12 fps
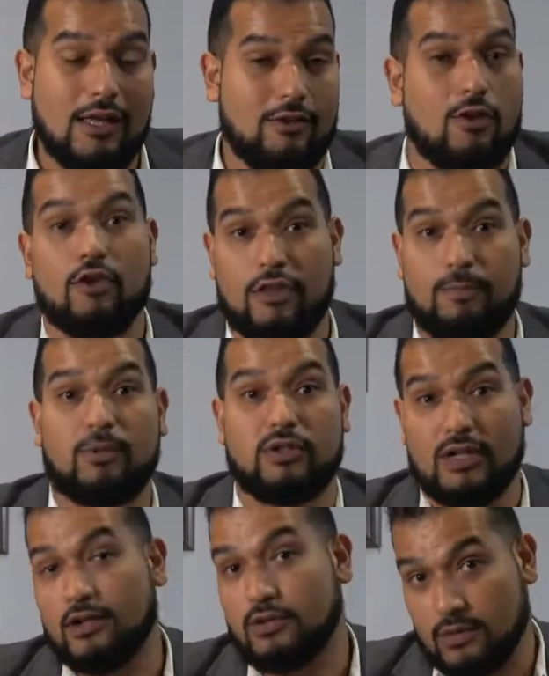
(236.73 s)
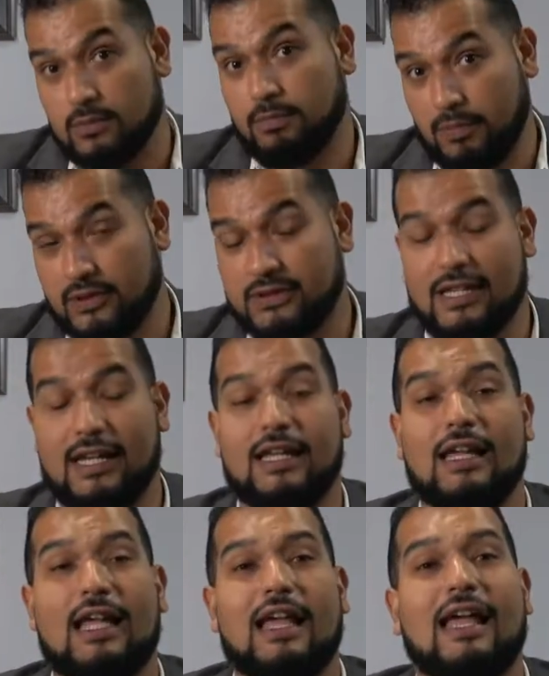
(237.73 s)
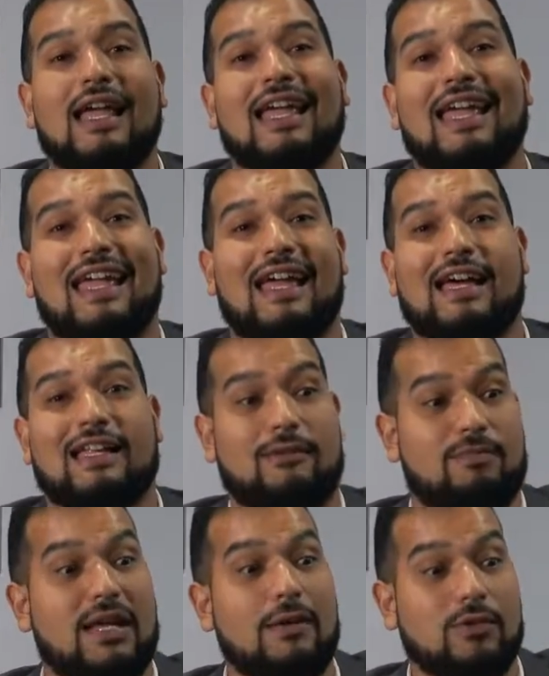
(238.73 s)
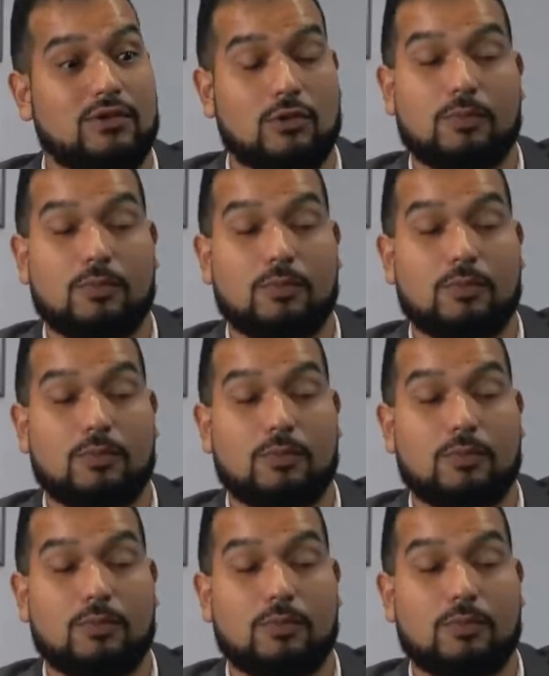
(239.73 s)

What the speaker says: or the production per se, and be able to